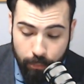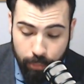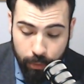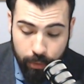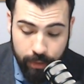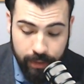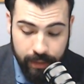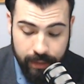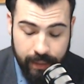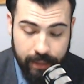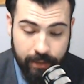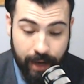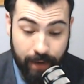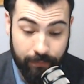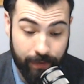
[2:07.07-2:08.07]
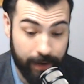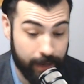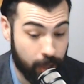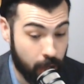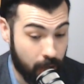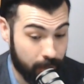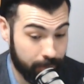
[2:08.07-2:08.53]
Brutus and Caesar had a very
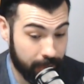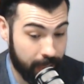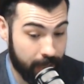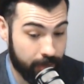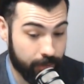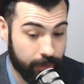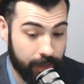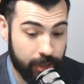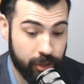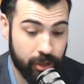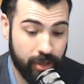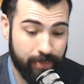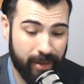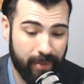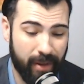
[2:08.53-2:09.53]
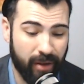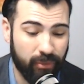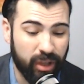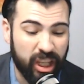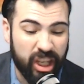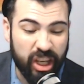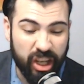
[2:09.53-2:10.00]
complicated relationship that I'm not
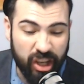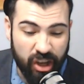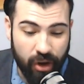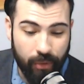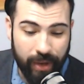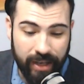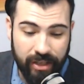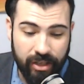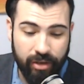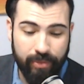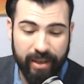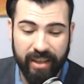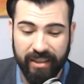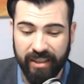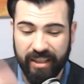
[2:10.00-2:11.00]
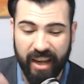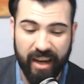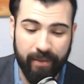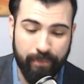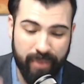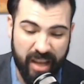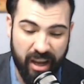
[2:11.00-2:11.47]
really going to go into because it's kind
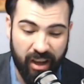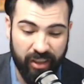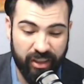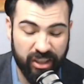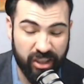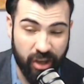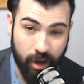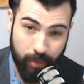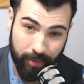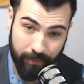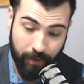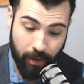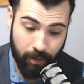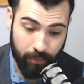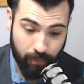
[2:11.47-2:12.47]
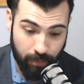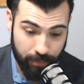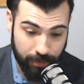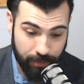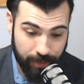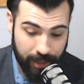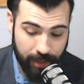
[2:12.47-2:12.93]
of beyond the scope of all what
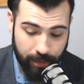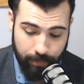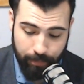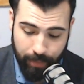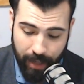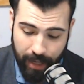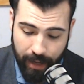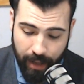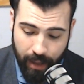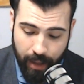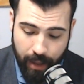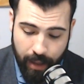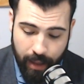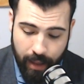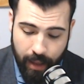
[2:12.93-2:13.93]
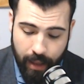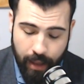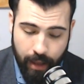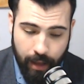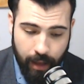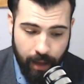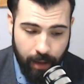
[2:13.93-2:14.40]
we're doing here. But
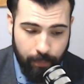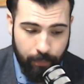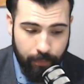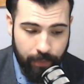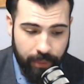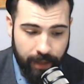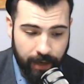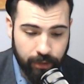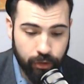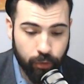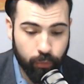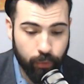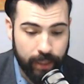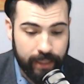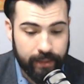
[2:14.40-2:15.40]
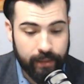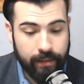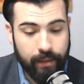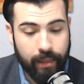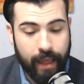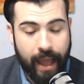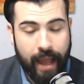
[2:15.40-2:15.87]
there's a reason
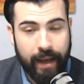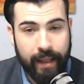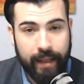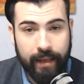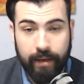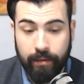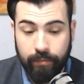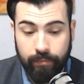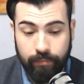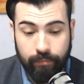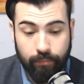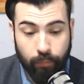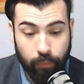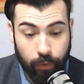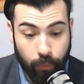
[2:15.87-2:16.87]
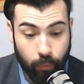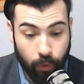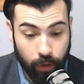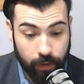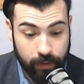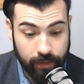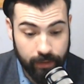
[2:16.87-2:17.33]
that in the
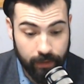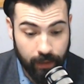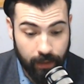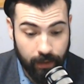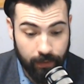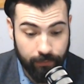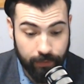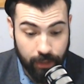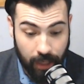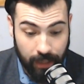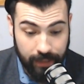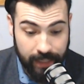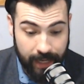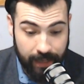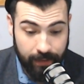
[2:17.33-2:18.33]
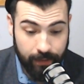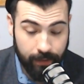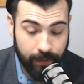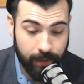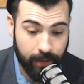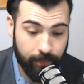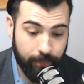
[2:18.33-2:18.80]
works of Dante
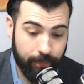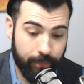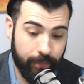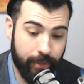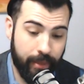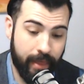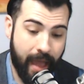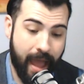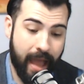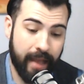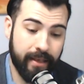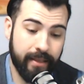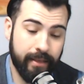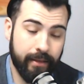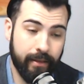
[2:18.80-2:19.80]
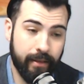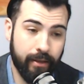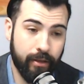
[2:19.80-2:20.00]
that